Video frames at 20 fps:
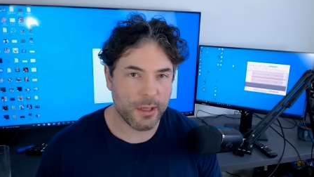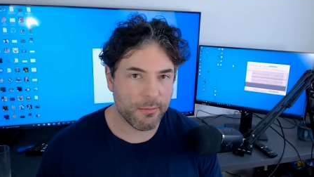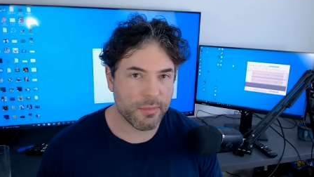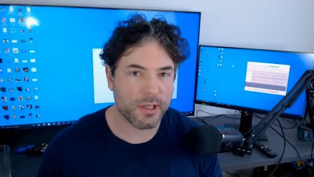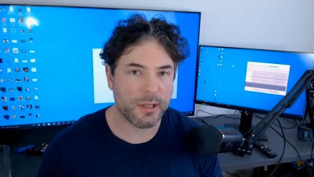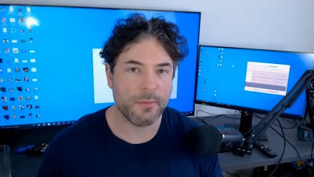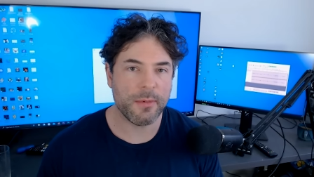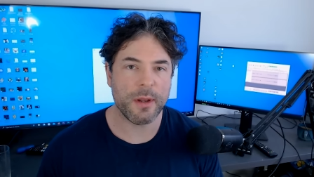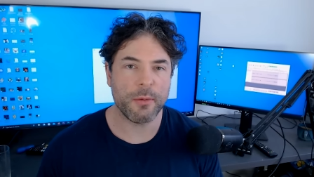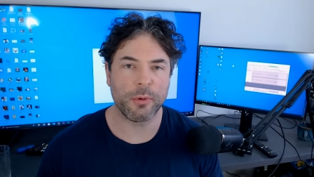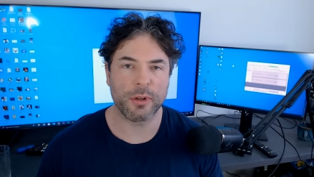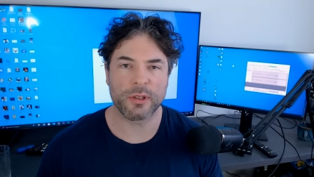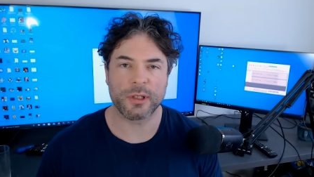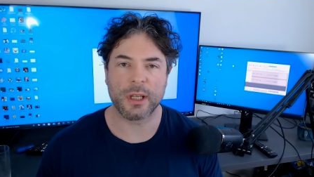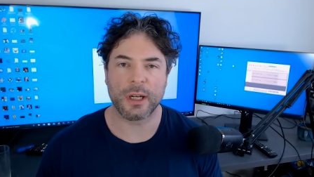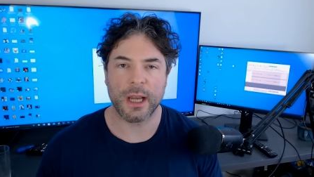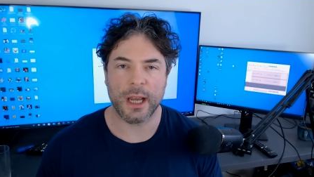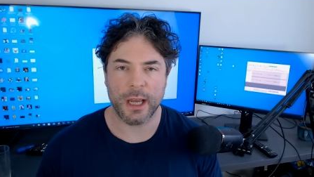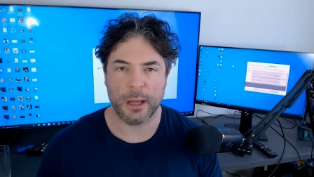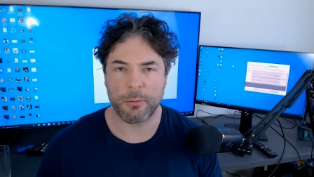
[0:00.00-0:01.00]
to be what's going
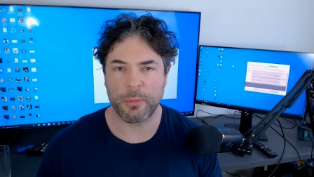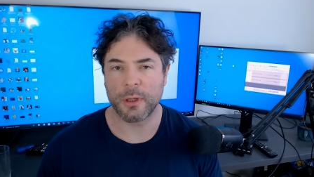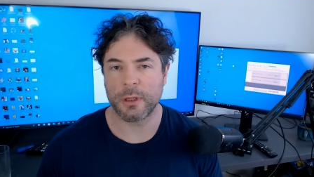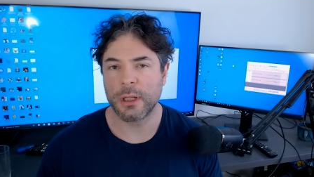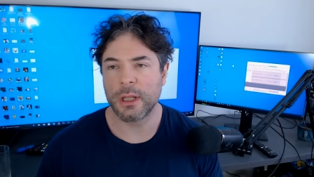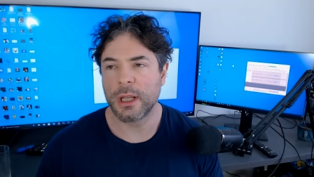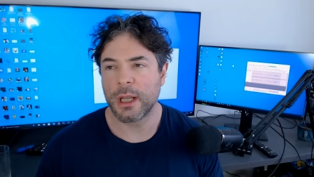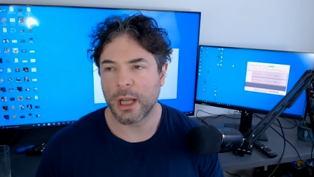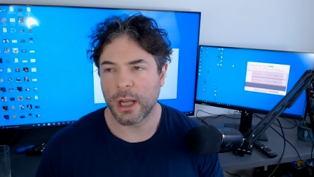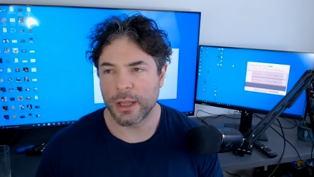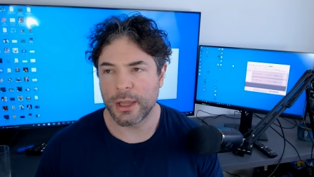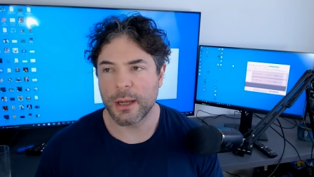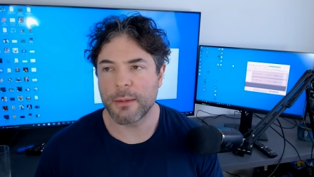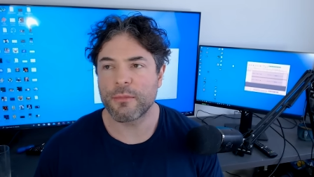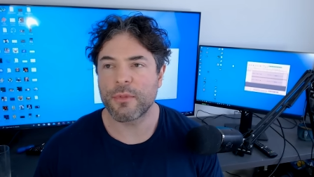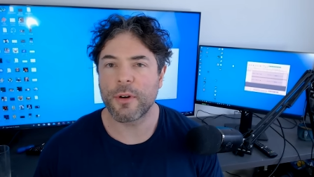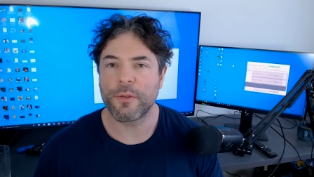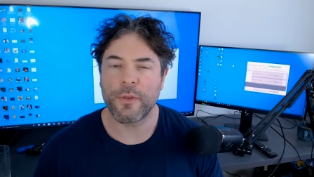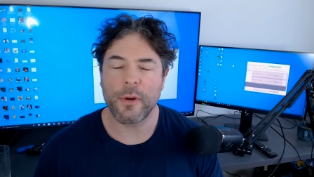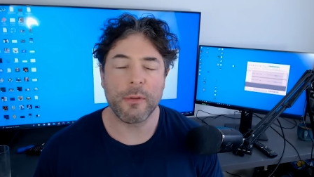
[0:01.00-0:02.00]
to happen. A
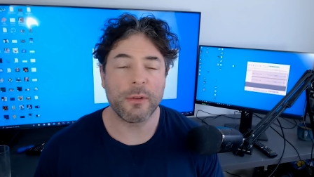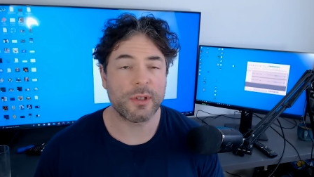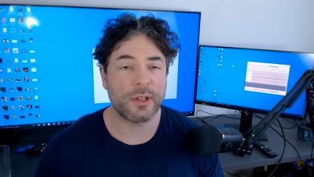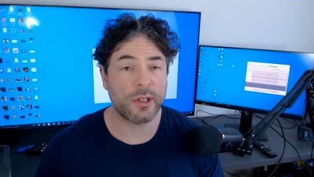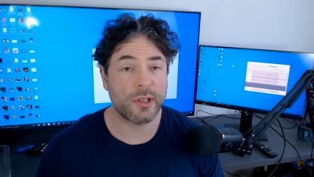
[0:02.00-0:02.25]
number of folks are